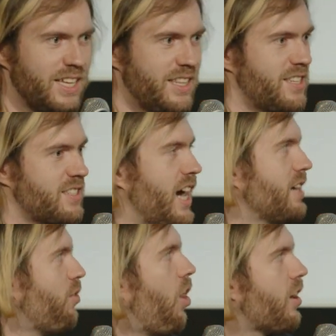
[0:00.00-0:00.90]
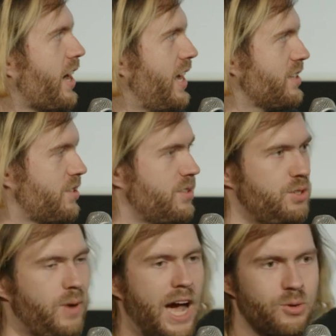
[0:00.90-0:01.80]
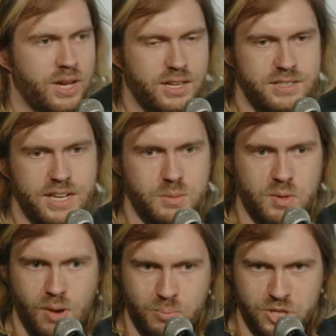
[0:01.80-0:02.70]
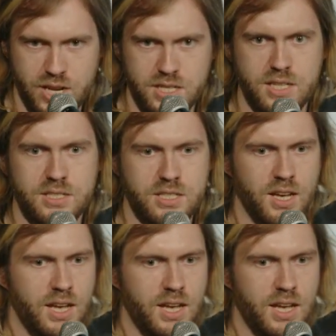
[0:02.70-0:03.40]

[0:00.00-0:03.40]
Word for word: This is kind of our answer to how can intents be represented,